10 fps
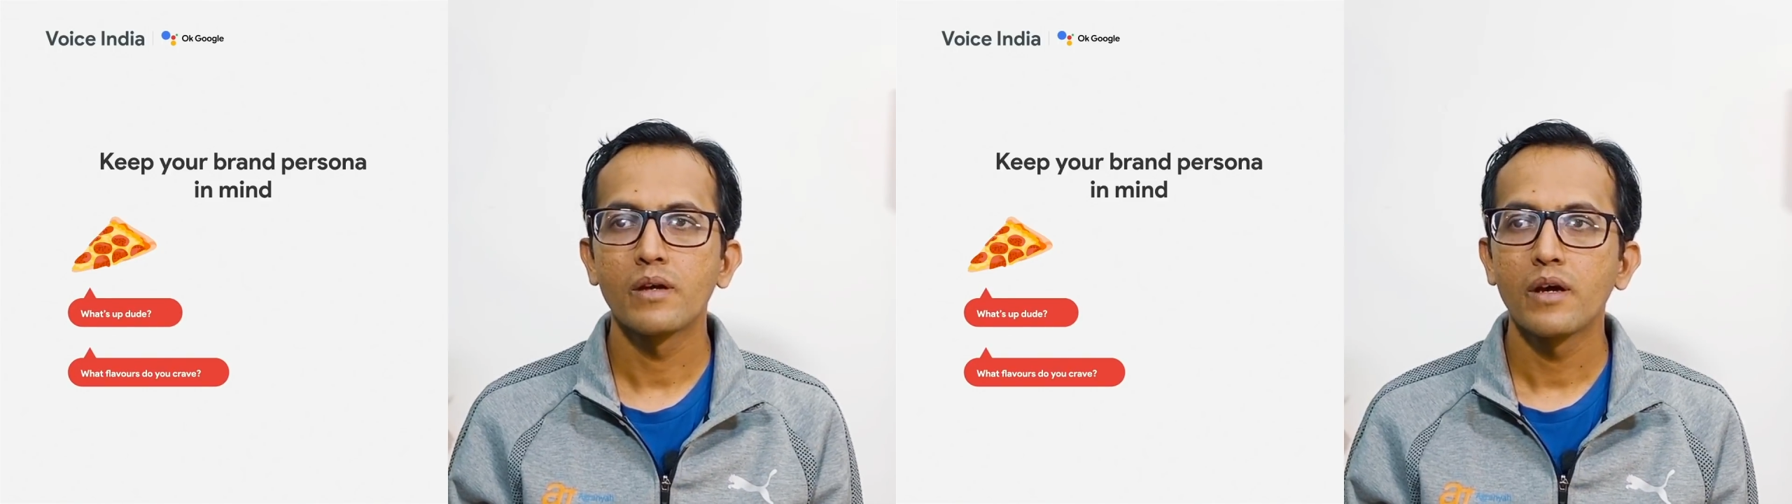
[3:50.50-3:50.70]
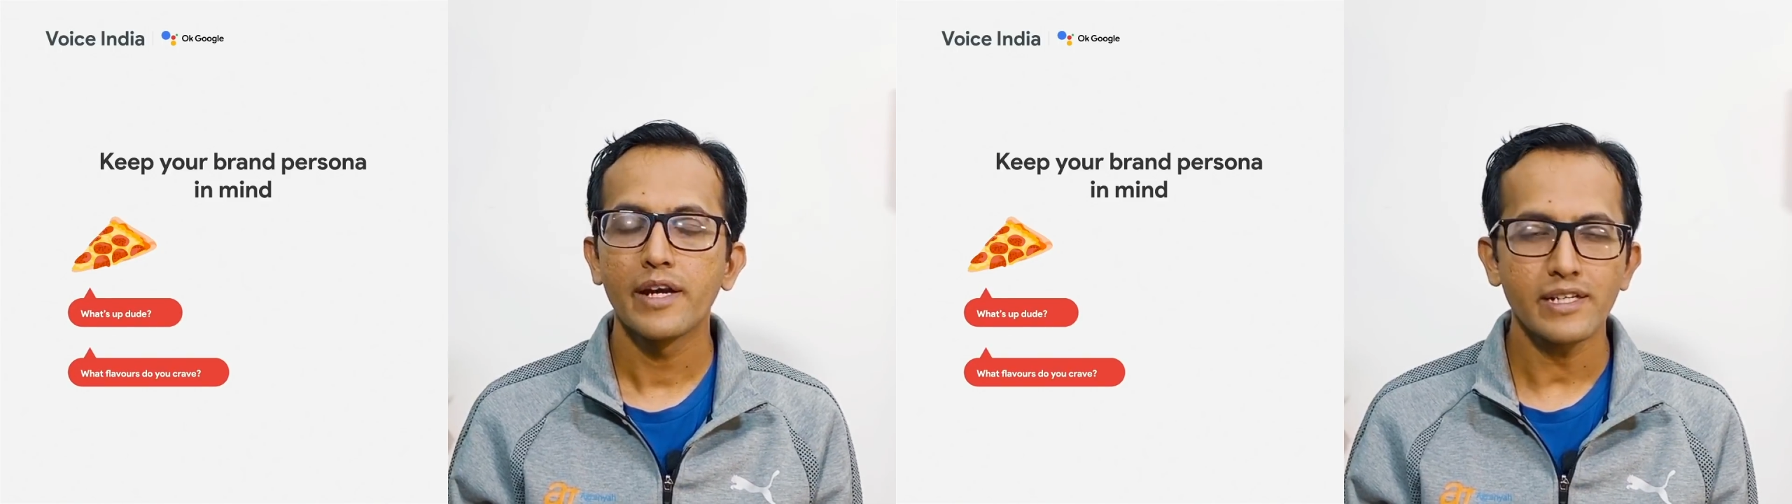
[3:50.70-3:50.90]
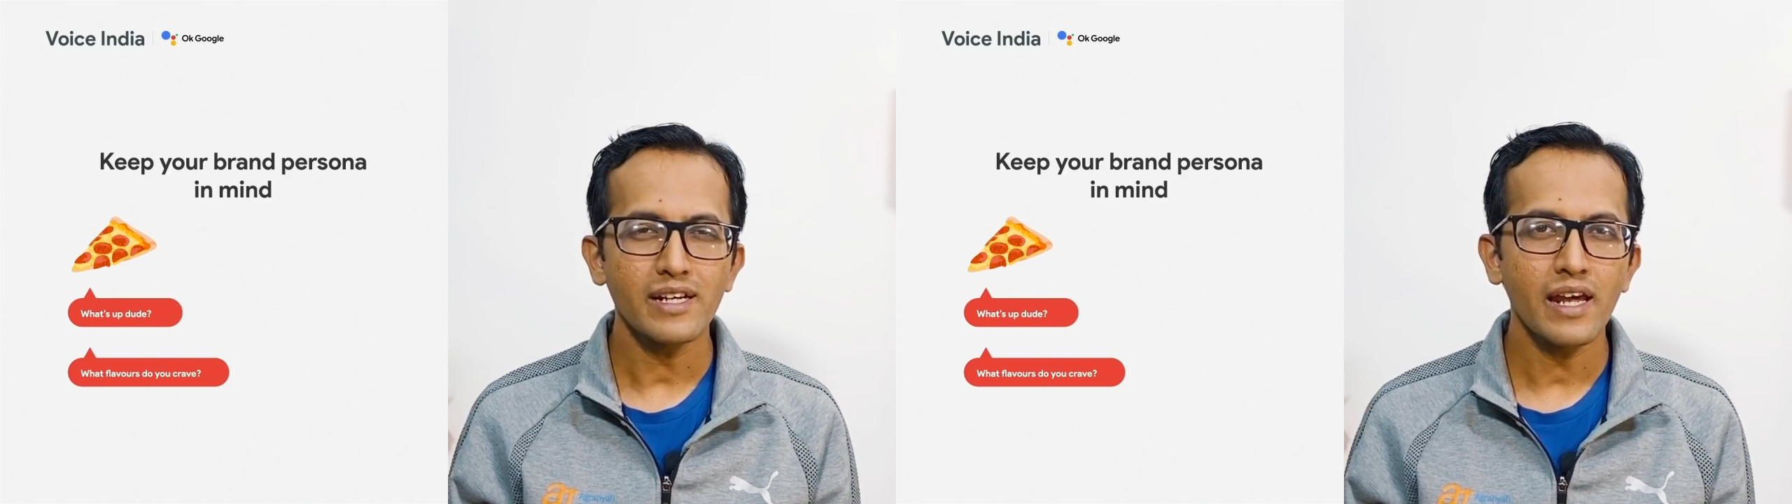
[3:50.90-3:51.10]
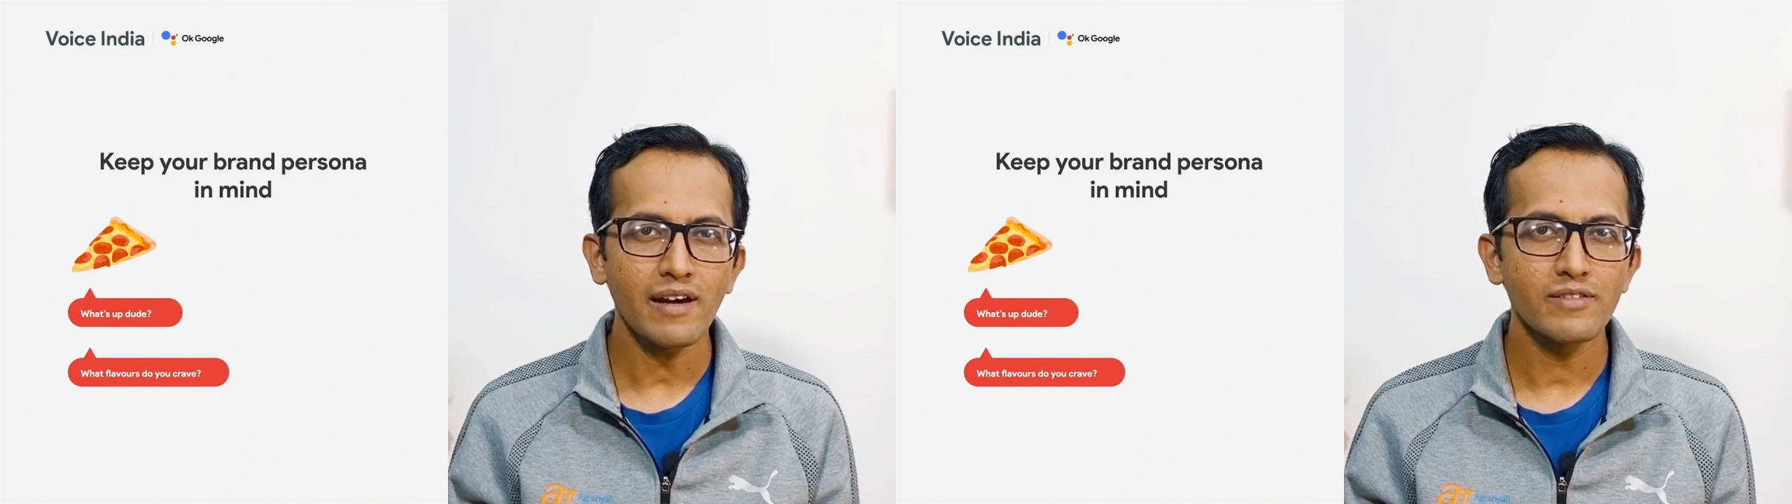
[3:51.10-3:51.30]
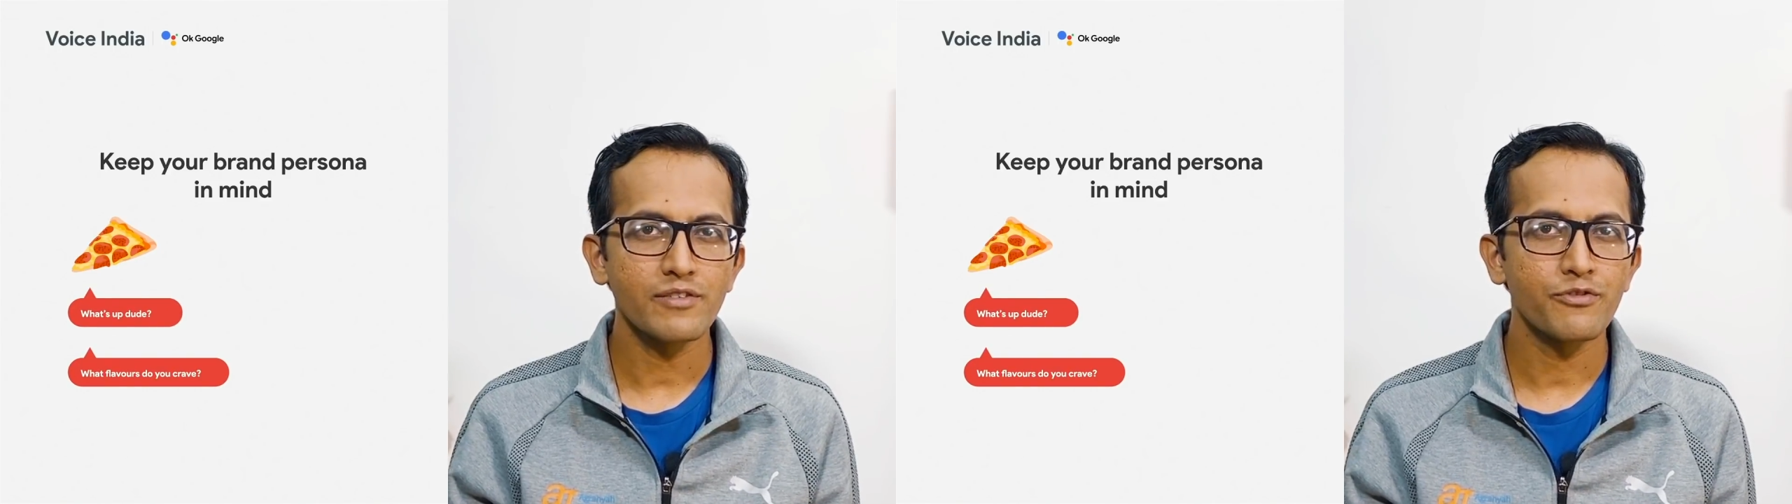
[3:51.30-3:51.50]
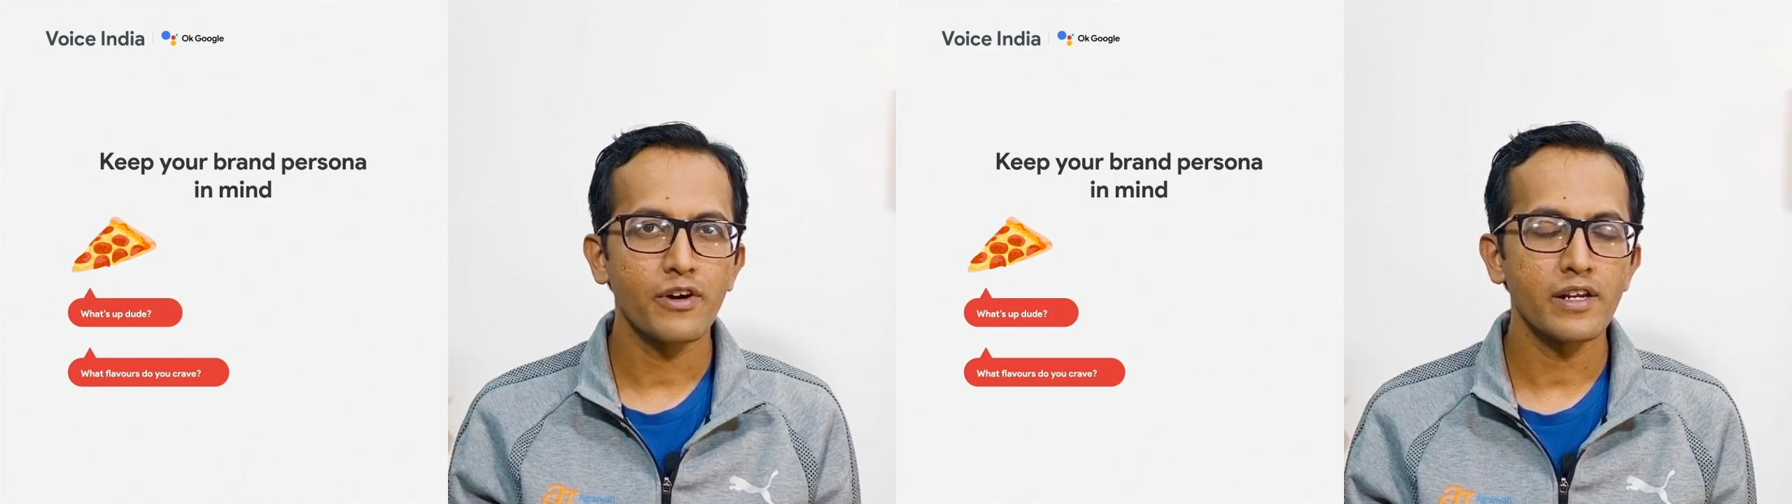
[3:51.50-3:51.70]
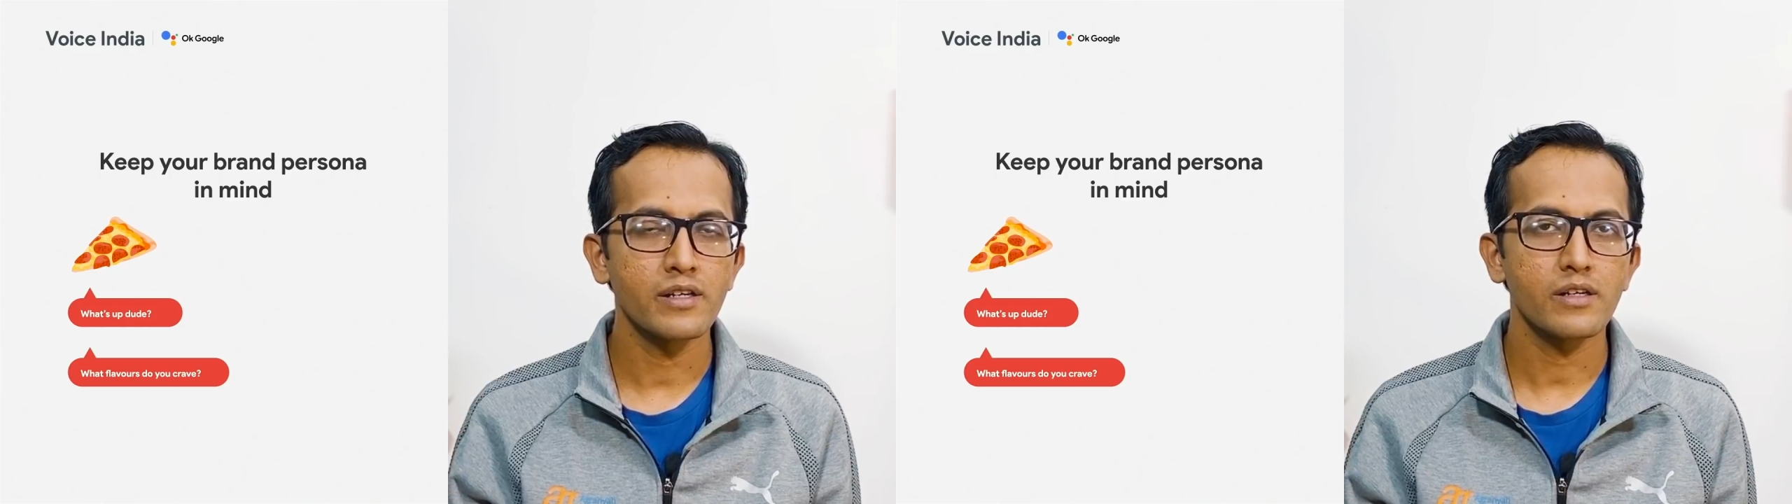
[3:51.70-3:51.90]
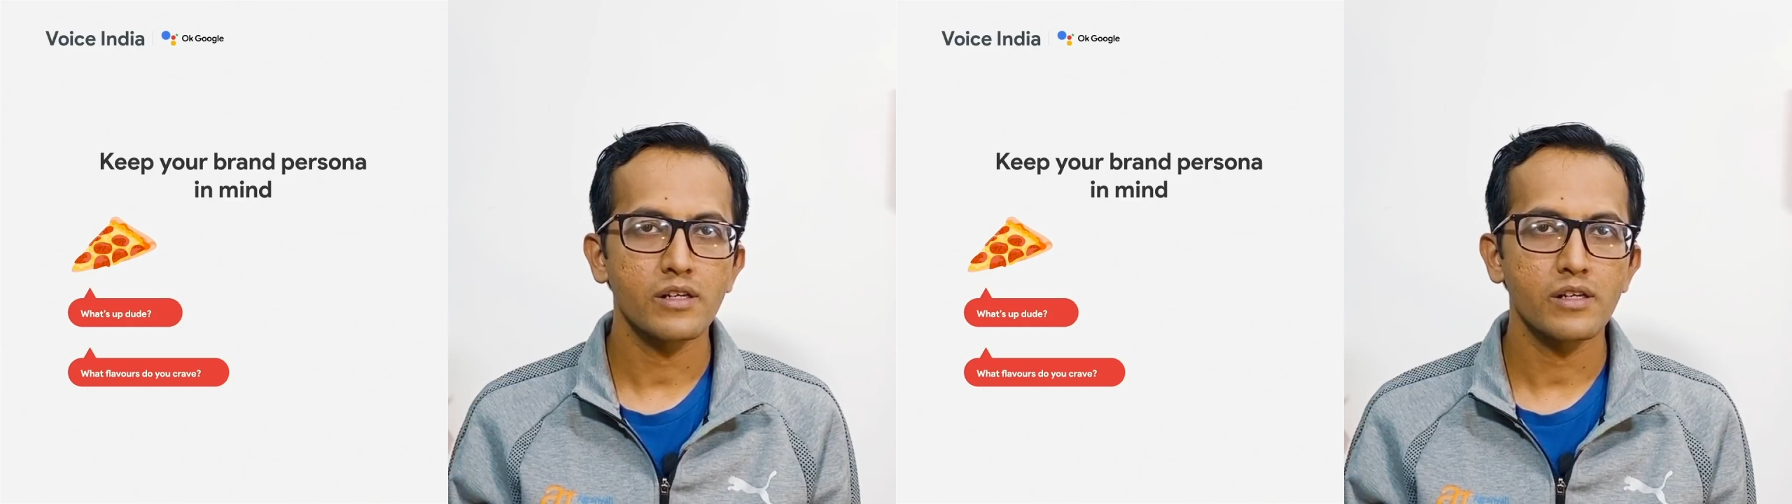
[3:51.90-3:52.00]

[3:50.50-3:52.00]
It can have that fun